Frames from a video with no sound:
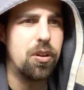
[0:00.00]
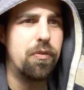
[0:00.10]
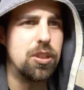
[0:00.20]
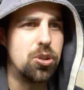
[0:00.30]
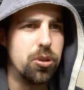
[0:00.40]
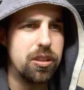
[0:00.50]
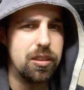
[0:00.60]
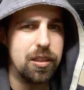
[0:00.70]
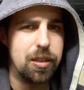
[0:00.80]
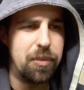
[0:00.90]
of a
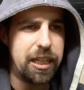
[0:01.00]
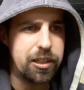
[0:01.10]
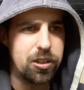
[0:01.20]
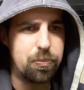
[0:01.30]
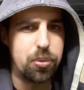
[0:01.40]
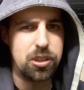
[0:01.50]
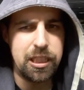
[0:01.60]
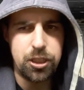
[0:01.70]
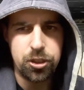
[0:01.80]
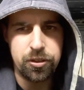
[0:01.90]
certain medical
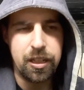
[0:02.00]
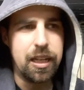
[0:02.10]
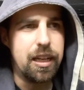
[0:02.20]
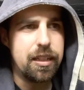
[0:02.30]
procedure